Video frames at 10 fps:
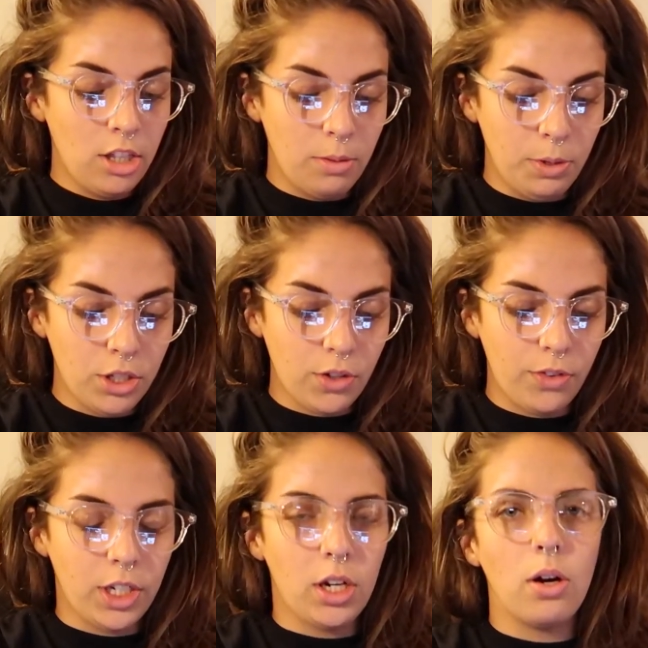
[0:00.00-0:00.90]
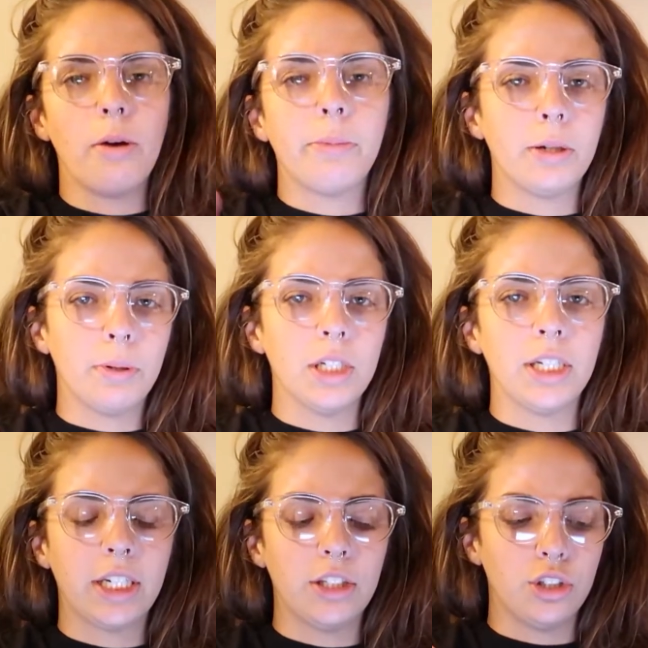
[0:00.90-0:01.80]
The music video, I'm gonna put a
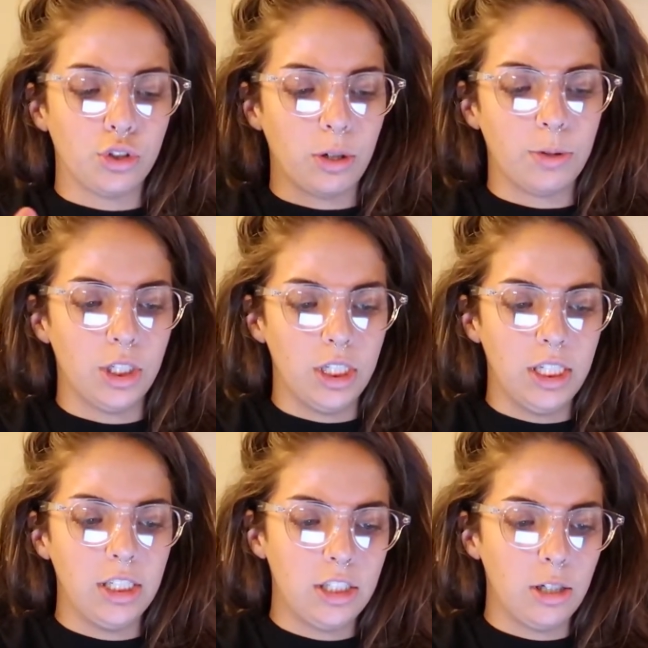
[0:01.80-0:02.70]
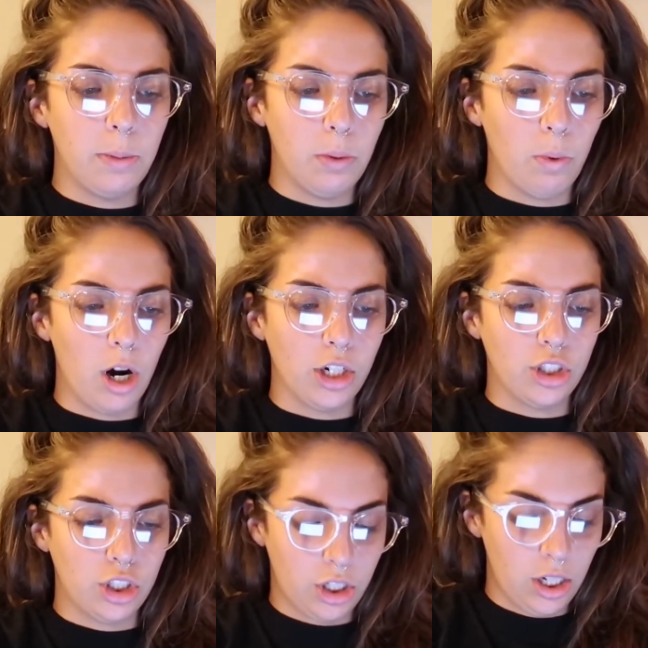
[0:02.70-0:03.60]
link in the description, needs to be
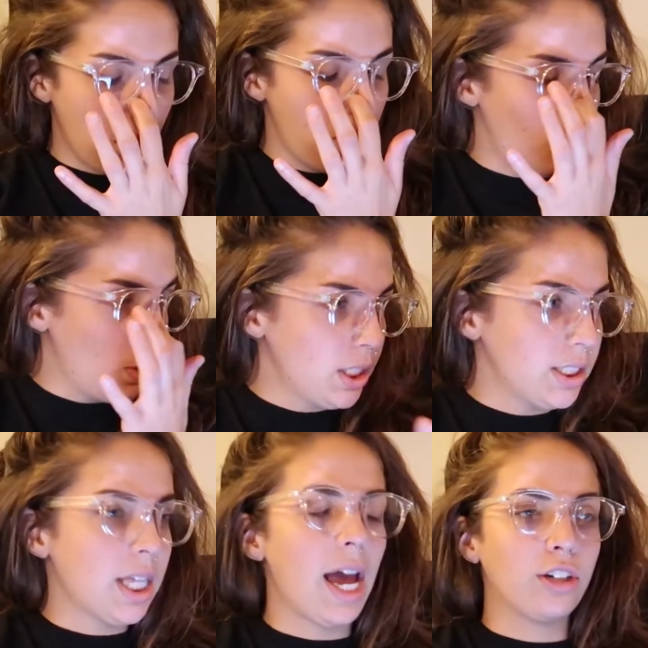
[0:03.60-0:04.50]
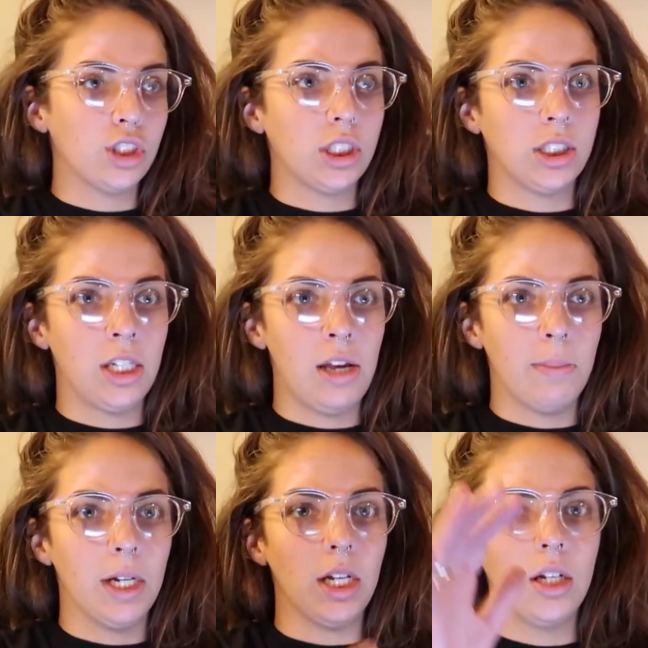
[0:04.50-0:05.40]
watched. What is the actress's name
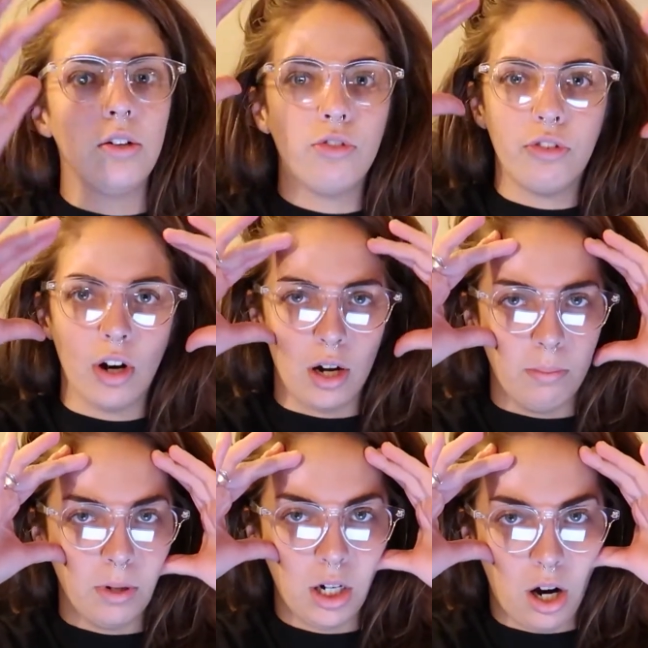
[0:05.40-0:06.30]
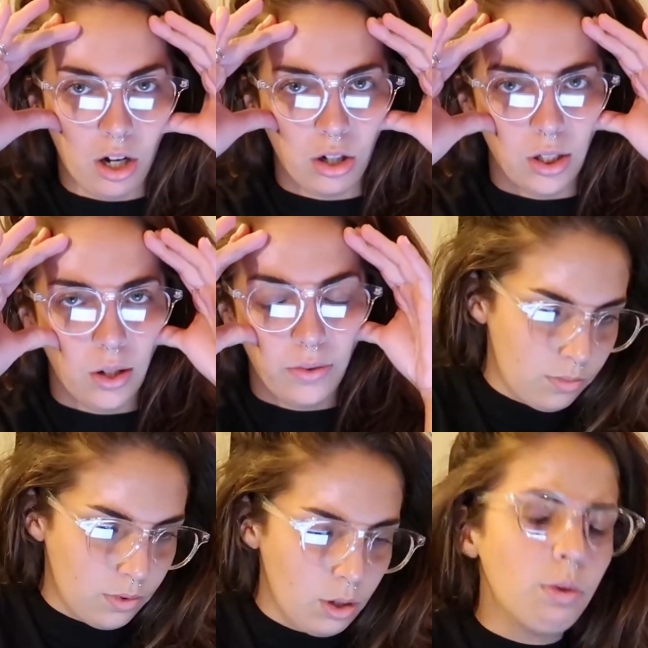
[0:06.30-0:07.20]
in it? From Gone Girl.
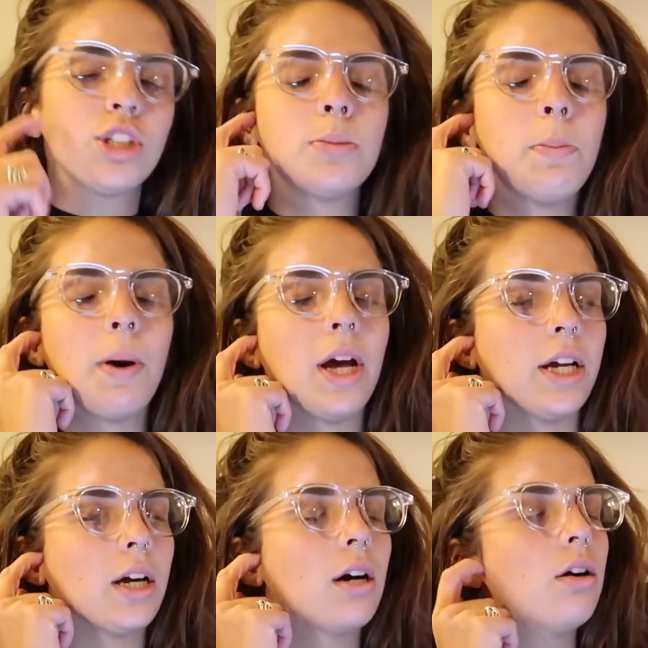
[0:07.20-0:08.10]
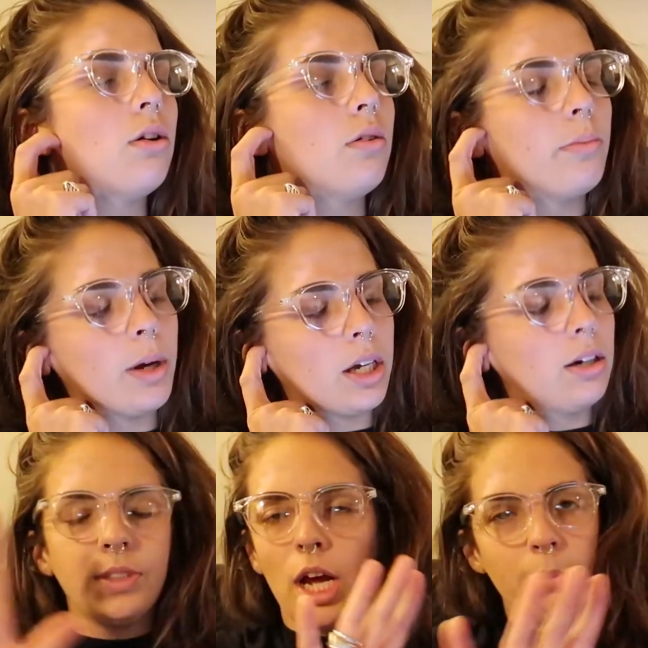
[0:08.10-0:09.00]
Rosamund Pike. Oh my
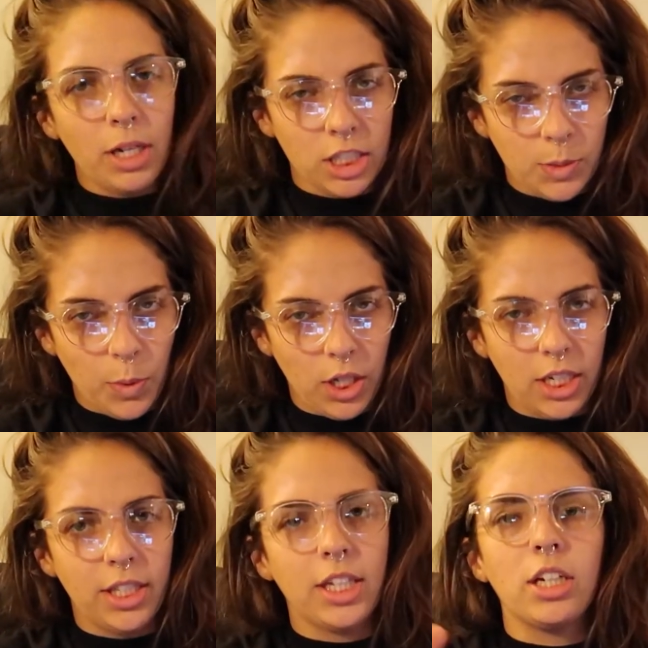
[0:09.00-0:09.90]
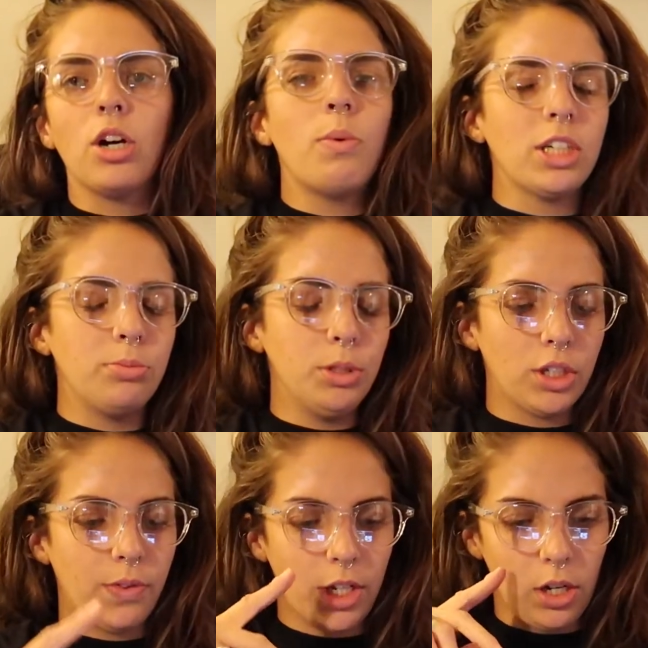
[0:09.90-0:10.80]
god. I'm not gonna spoil anything. Go watch the music
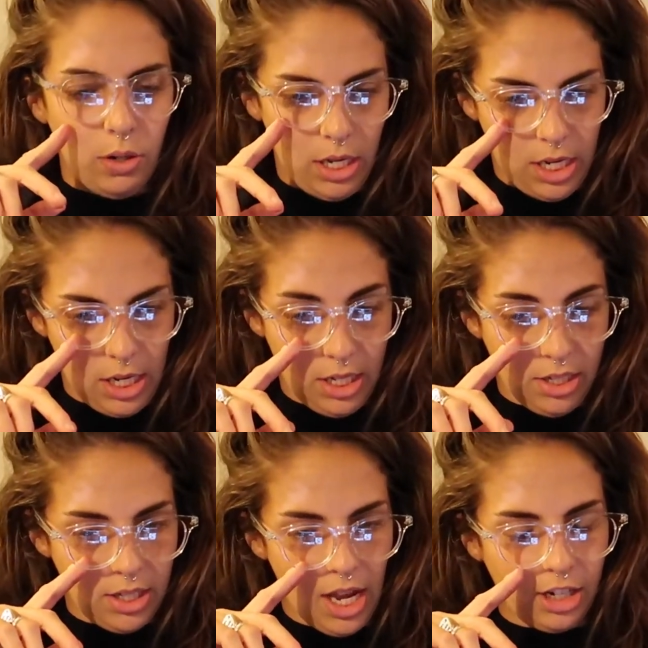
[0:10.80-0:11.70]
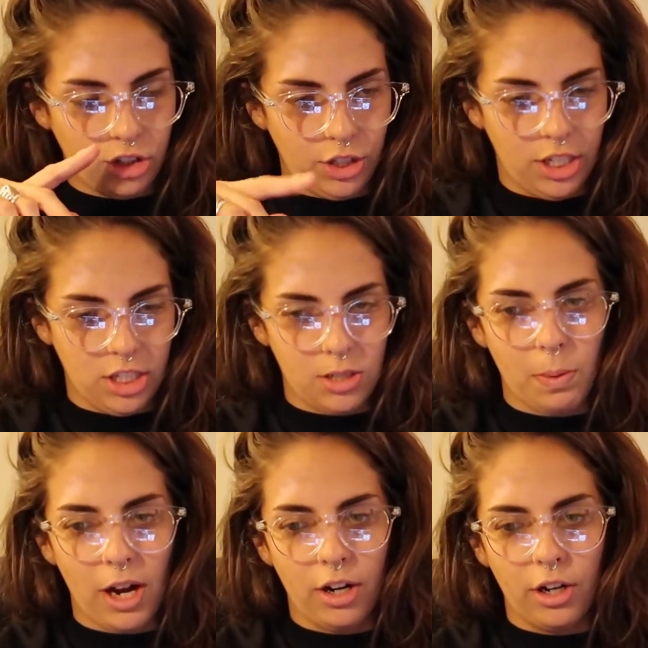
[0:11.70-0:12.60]
video. It is actually
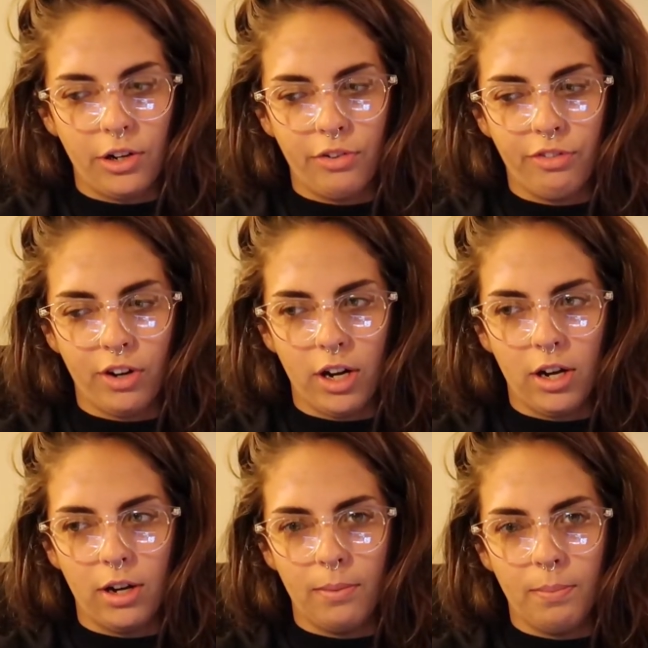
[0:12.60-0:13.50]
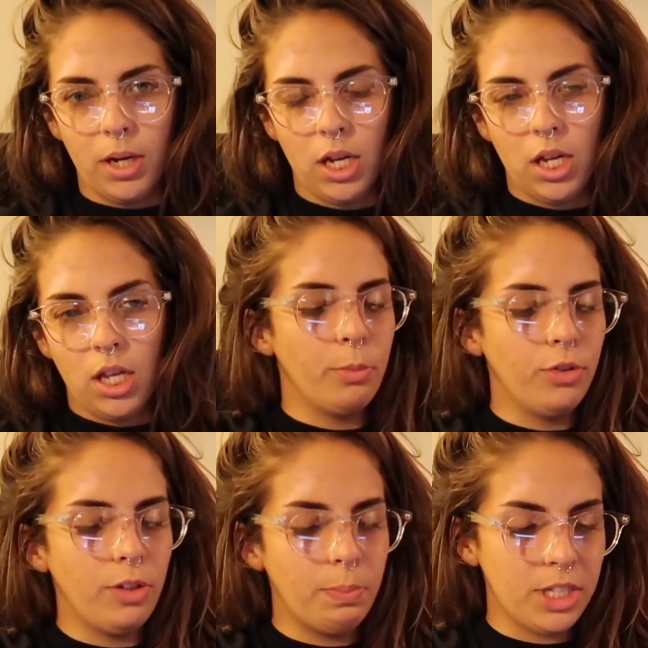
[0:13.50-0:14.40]
inspired from the
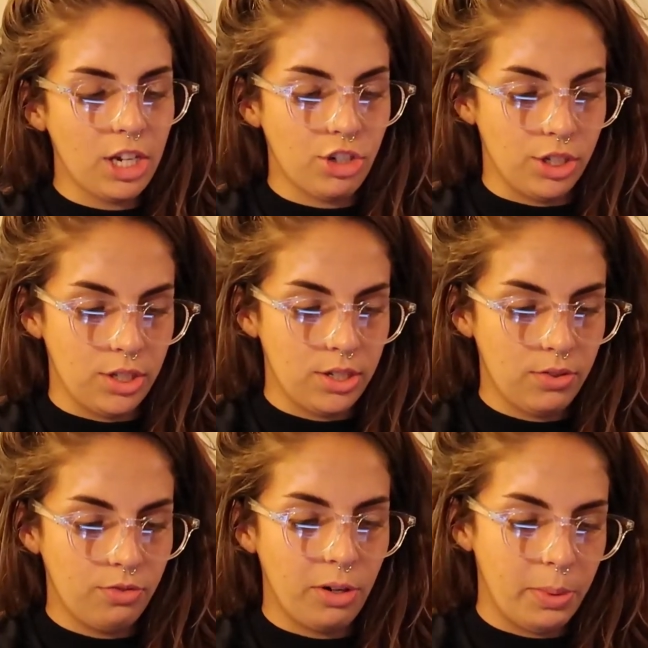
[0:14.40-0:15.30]
movie Possessions from